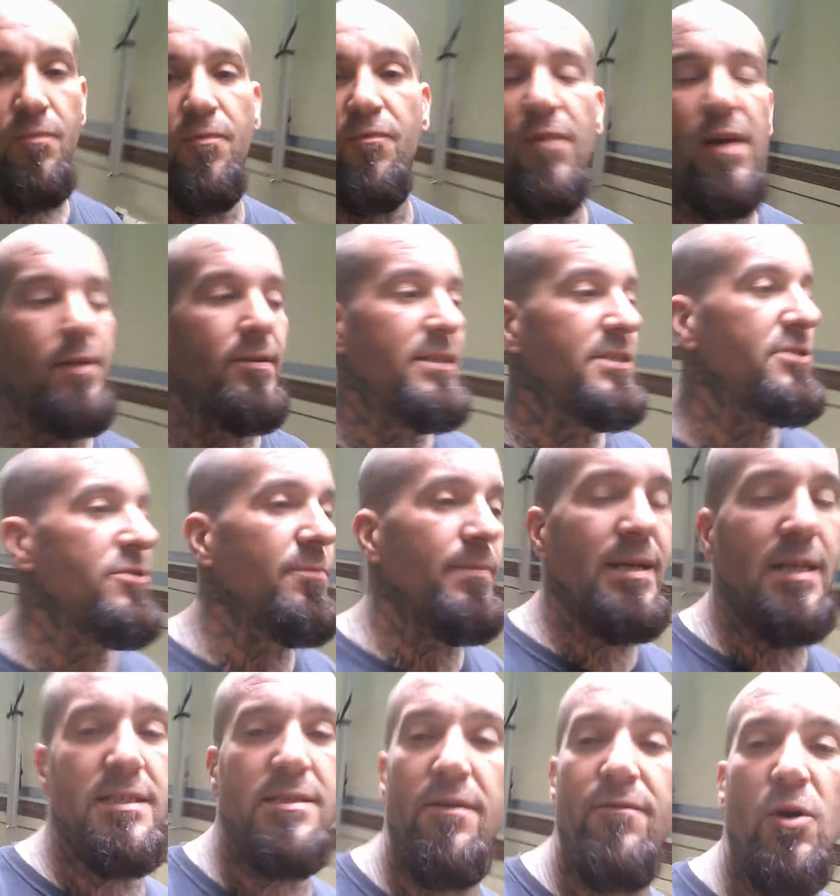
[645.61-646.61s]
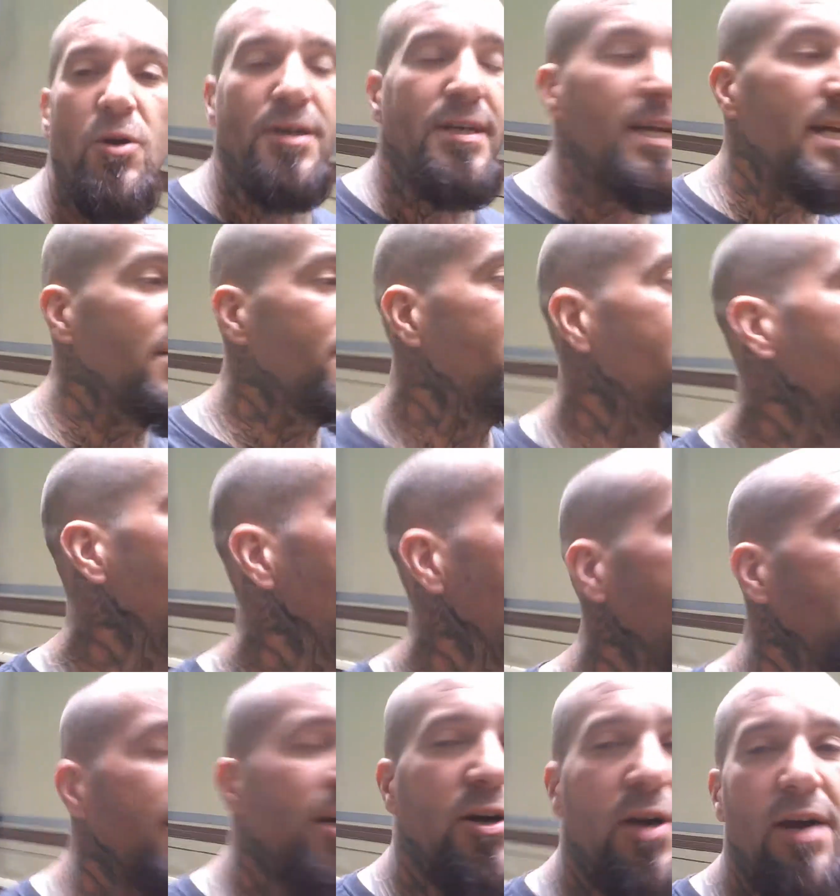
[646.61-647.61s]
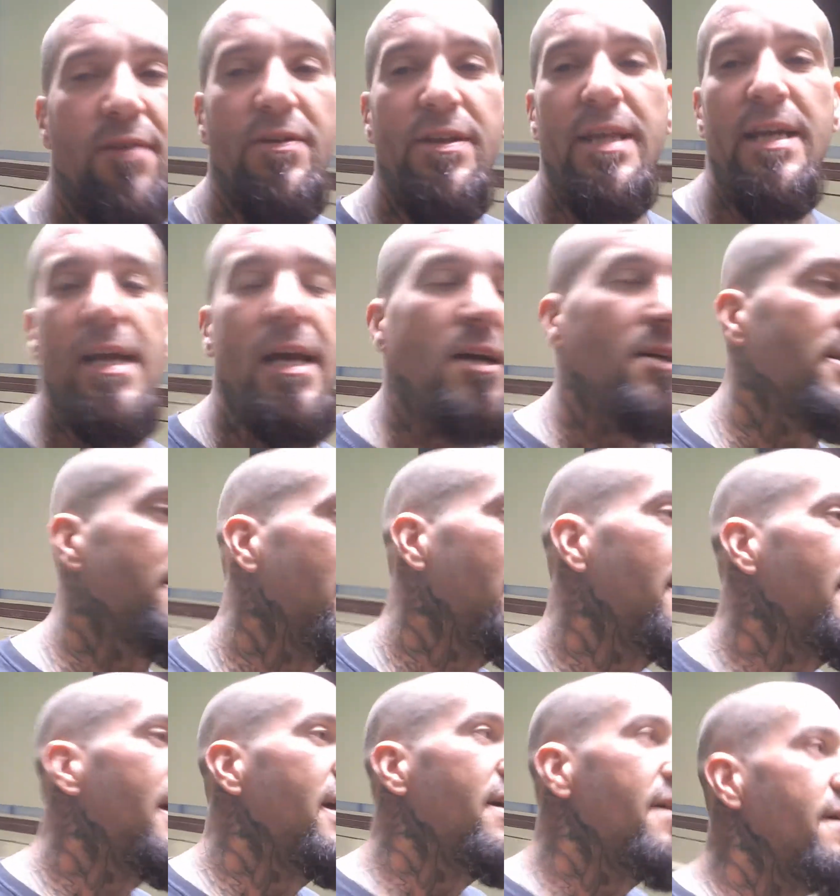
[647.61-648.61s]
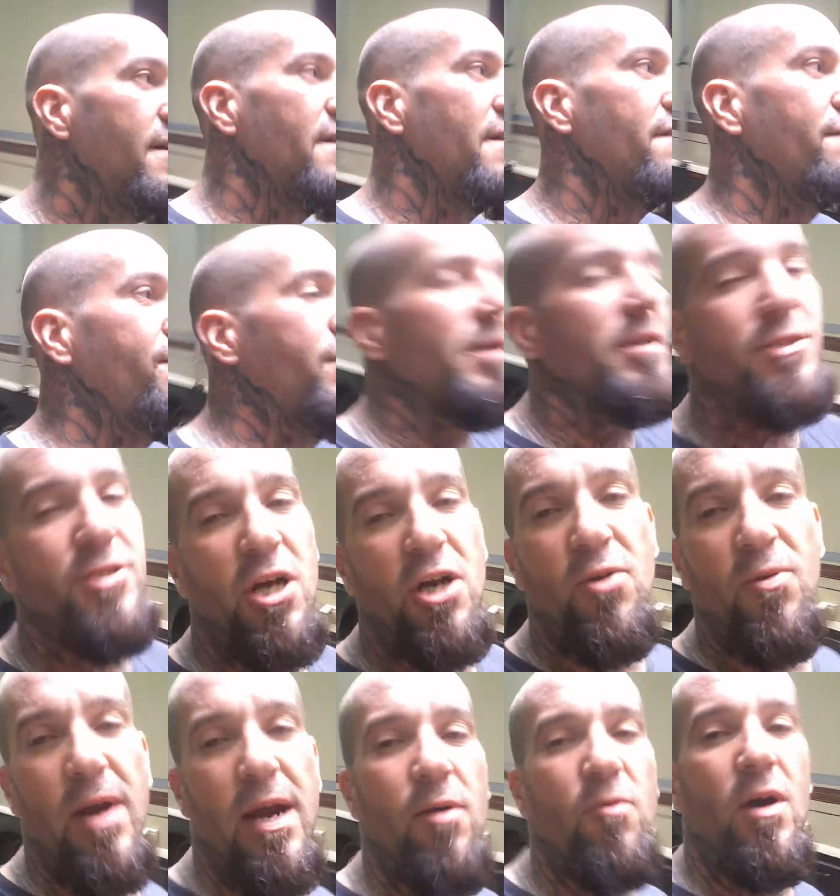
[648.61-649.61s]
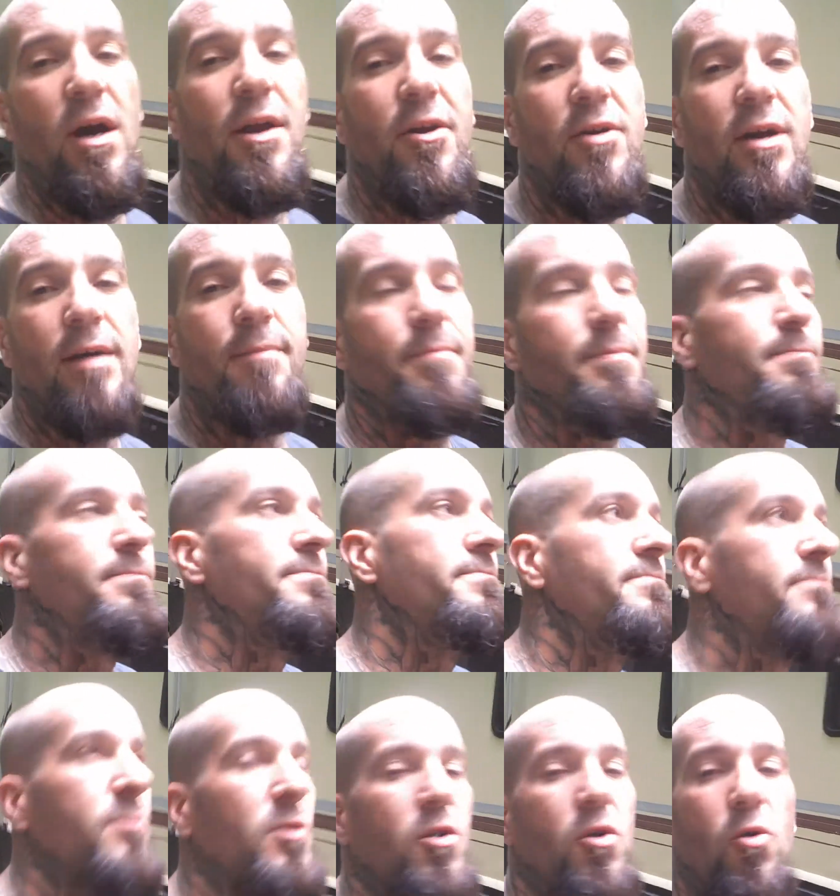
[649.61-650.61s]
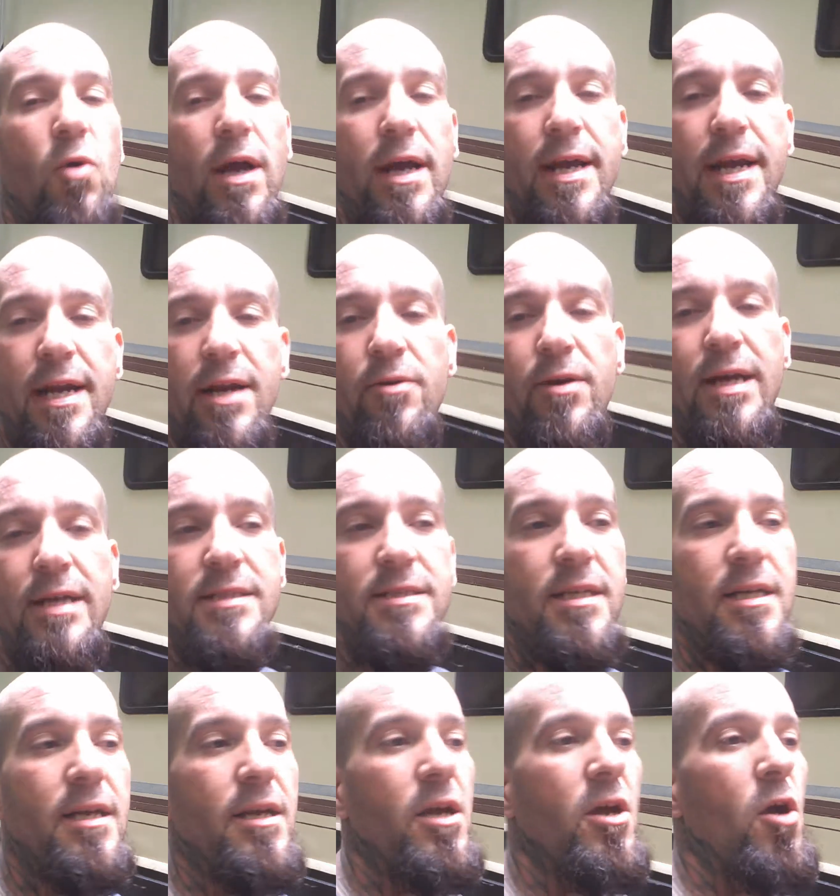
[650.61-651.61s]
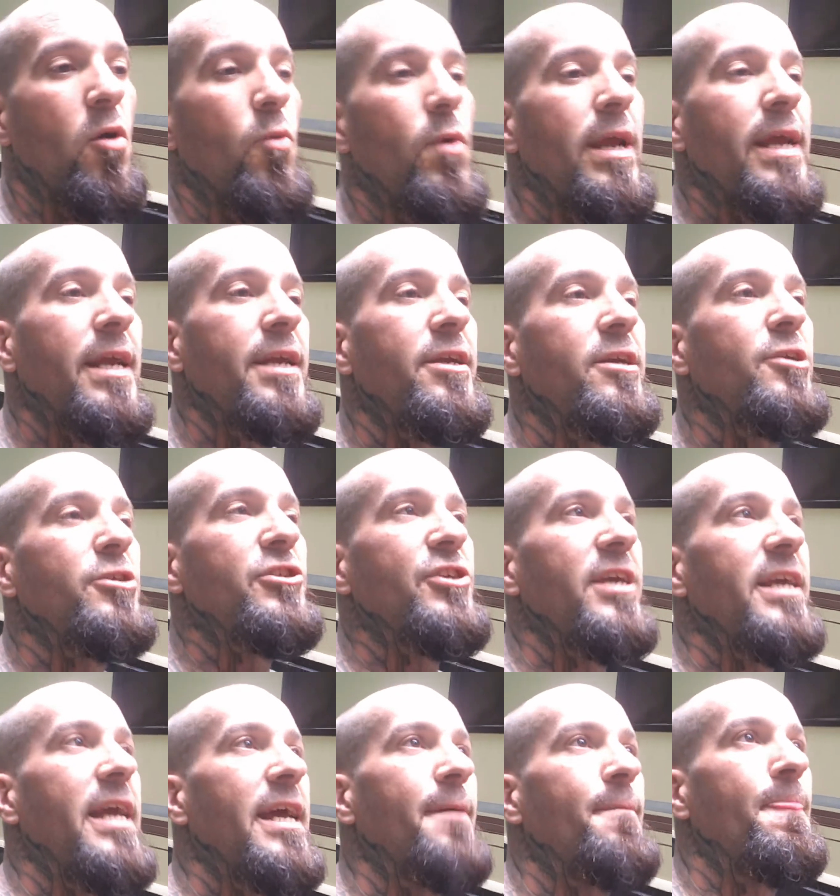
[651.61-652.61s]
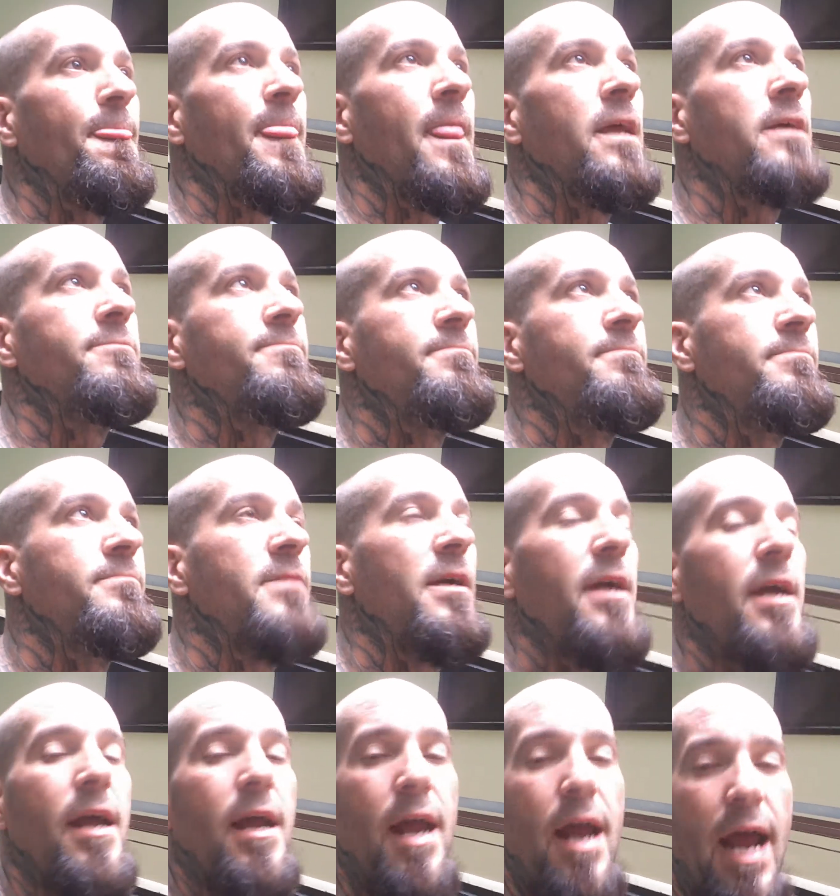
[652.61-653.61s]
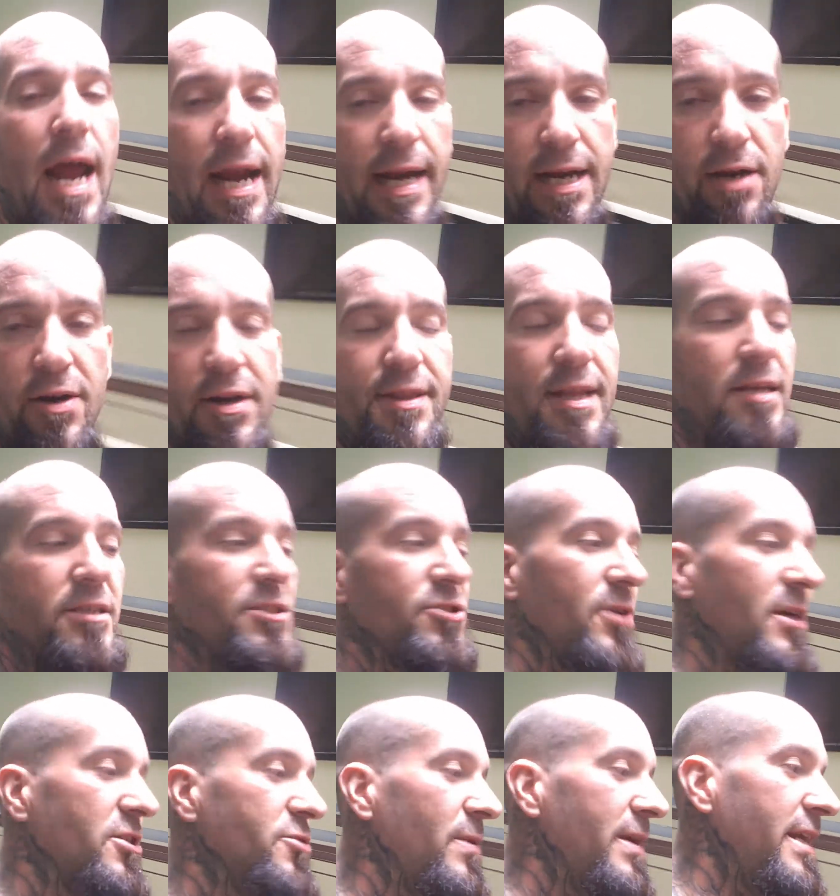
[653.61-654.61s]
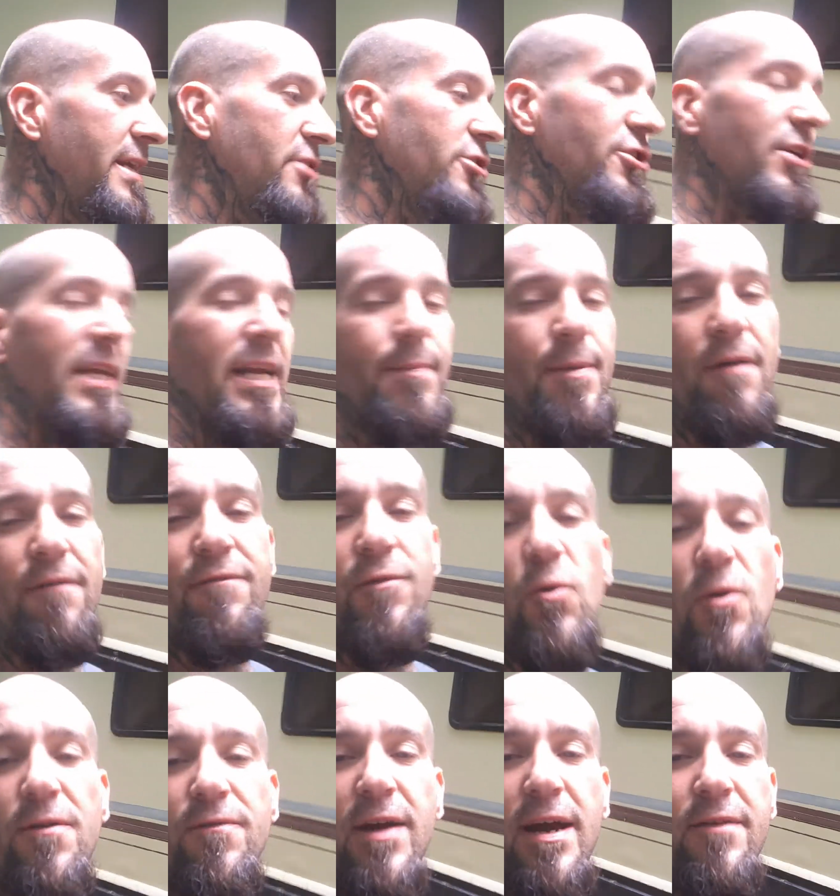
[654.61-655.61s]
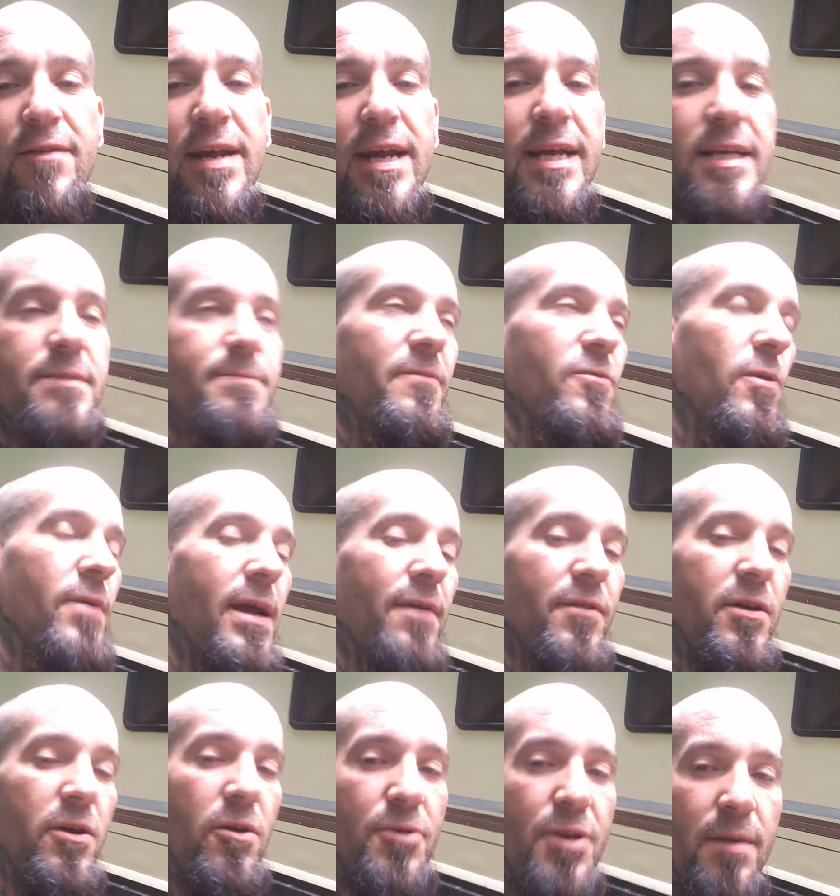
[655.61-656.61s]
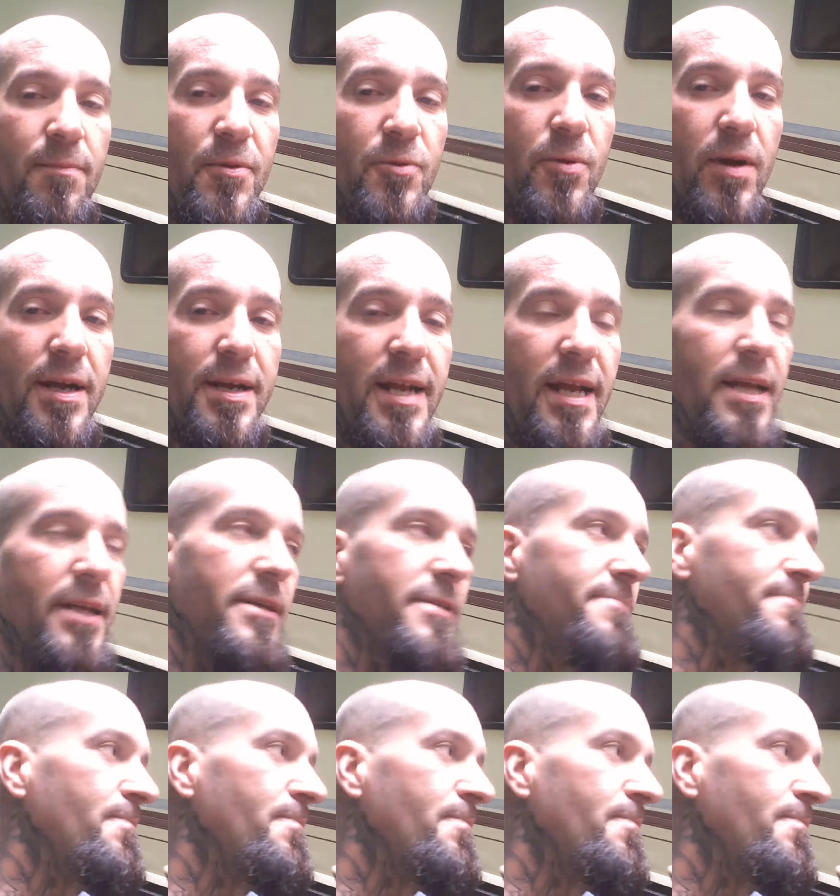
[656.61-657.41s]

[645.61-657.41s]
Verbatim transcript: fairly soon because of our dishes and our everything else. Fills our gray water up quick anyways. We can usually get, here at a Thousand Trails, we can usually get about four or five days before we have to go dump the gray tank.